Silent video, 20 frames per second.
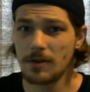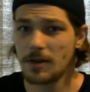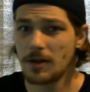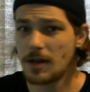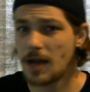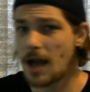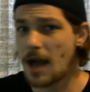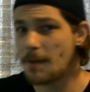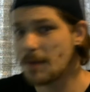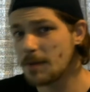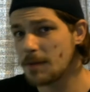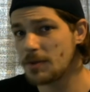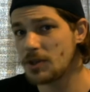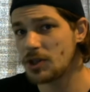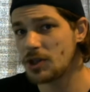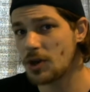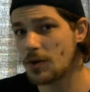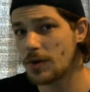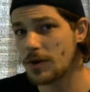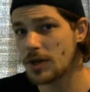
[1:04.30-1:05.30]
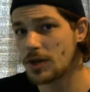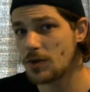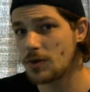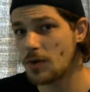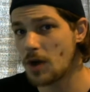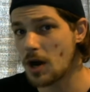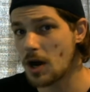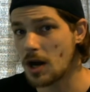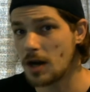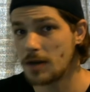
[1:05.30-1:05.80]
I'm going to be showing you
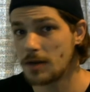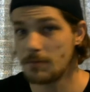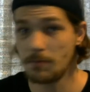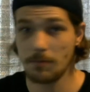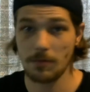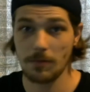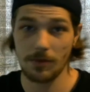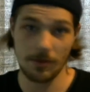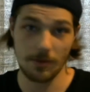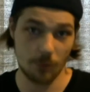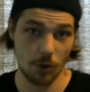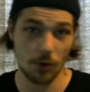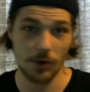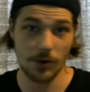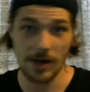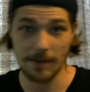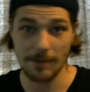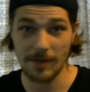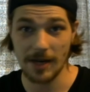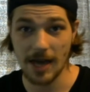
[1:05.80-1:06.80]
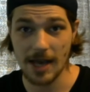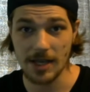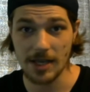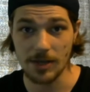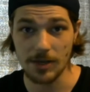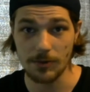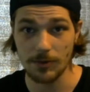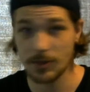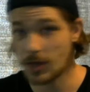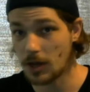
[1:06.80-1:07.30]
on the program that I
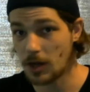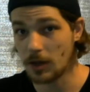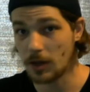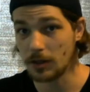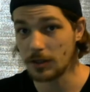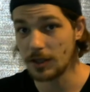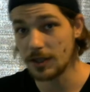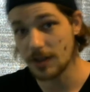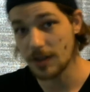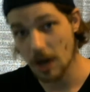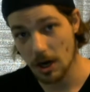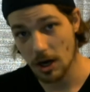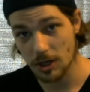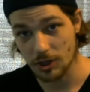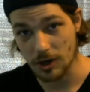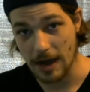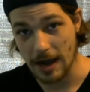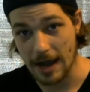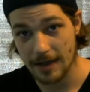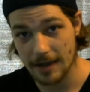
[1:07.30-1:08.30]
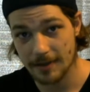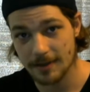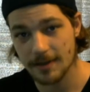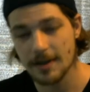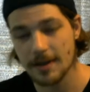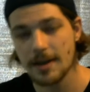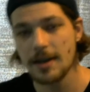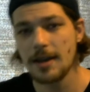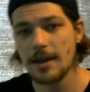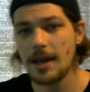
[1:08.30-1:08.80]
use called Guitar Tracks.
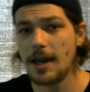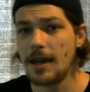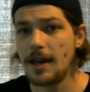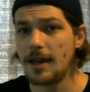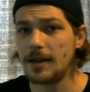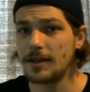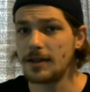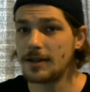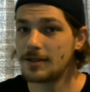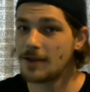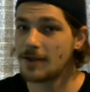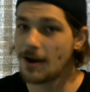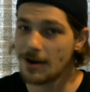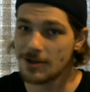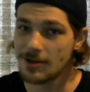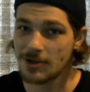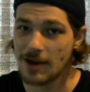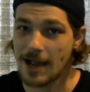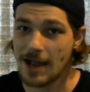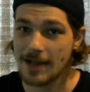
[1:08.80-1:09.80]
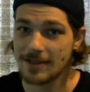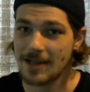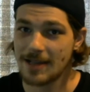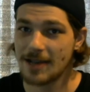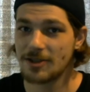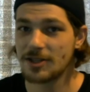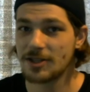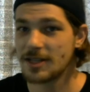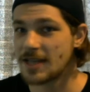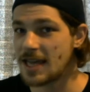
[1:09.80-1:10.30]
And Guitar Tracks
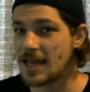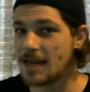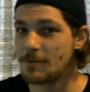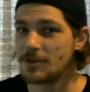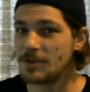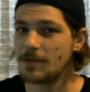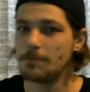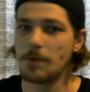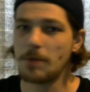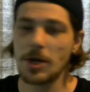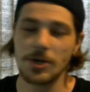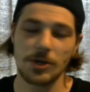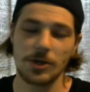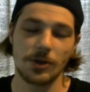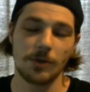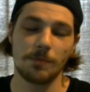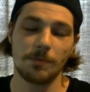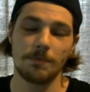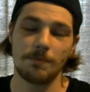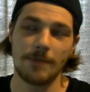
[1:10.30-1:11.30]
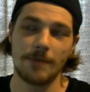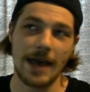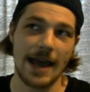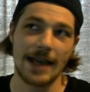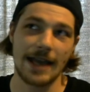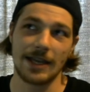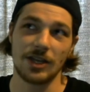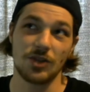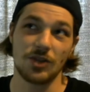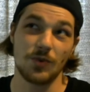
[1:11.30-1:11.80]
actually came as a bundle
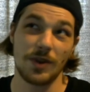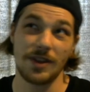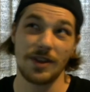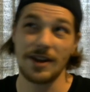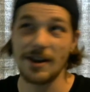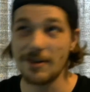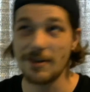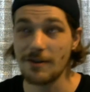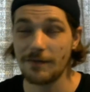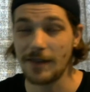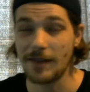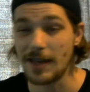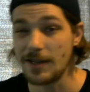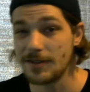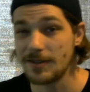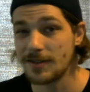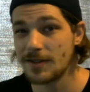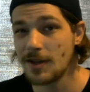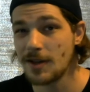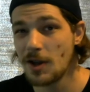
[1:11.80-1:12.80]
package with an interface,